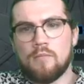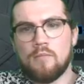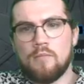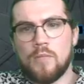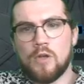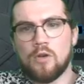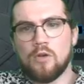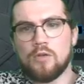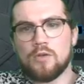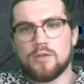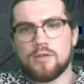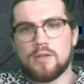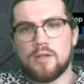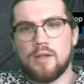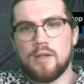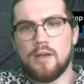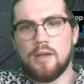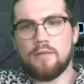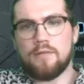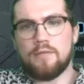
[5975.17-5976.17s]
Because
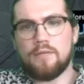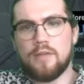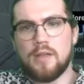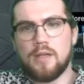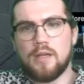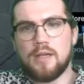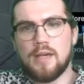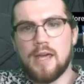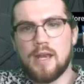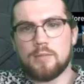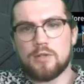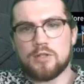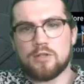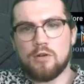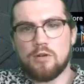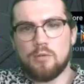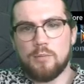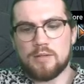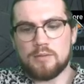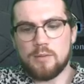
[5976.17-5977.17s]
if the Canopy
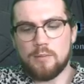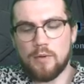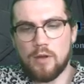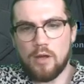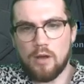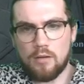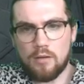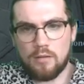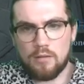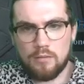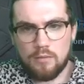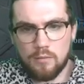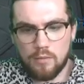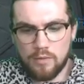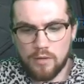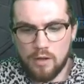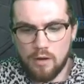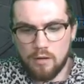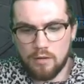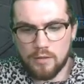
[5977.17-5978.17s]
Stalker makes me block with
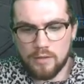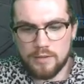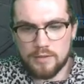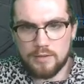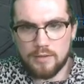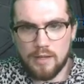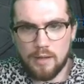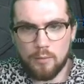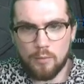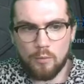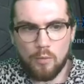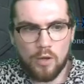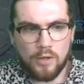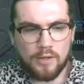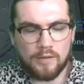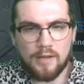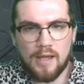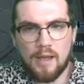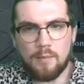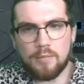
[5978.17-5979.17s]
the Arcanist, I would want
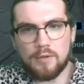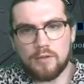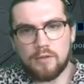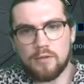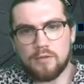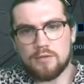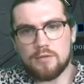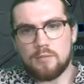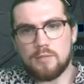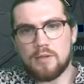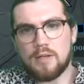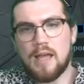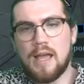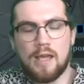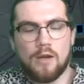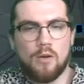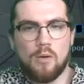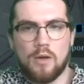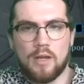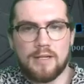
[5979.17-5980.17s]
to tap it to do something.
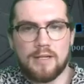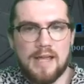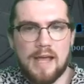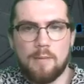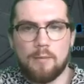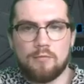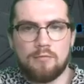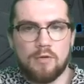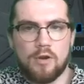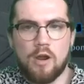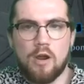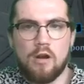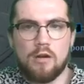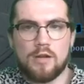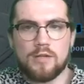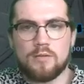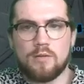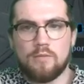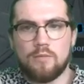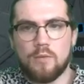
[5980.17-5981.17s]
I know I can tap it
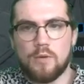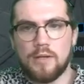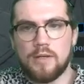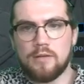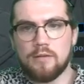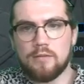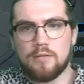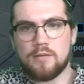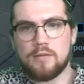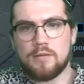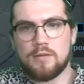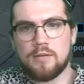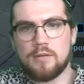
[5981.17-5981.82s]
regardless of what he does.